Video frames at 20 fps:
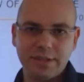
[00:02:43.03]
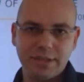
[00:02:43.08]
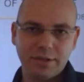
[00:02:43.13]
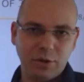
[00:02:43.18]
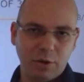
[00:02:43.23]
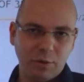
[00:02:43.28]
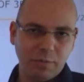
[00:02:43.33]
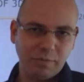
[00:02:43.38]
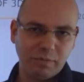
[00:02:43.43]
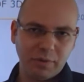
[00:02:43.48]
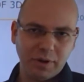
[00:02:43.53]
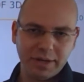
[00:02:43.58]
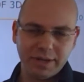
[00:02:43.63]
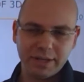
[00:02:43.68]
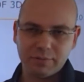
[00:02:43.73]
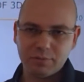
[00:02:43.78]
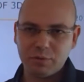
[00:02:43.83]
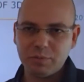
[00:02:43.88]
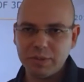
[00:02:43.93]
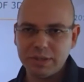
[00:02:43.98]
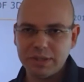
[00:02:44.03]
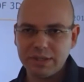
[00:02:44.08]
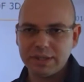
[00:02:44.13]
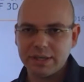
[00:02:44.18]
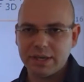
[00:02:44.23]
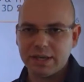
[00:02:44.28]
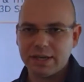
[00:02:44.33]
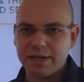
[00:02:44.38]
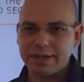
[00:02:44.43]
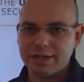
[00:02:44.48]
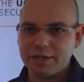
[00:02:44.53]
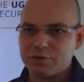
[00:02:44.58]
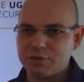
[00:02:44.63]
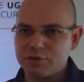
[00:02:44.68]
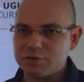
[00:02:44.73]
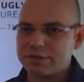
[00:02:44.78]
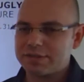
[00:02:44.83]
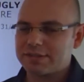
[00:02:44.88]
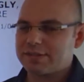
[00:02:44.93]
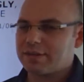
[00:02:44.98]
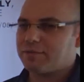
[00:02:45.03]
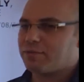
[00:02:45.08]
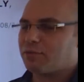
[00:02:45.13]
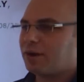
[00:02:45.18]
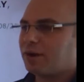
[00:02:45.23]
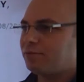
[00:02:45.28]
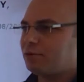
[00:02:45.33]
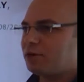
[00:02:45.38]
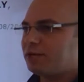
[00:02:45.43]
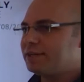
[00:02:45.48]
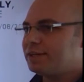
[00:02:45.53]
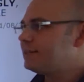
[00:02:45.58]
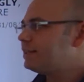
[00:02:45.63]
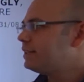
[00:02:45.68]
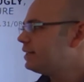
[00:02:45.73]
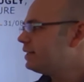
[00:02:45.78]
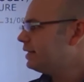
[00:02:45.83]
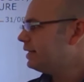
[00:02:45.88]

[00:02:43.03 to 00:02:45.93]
and hopefully it will be interesting for everyone.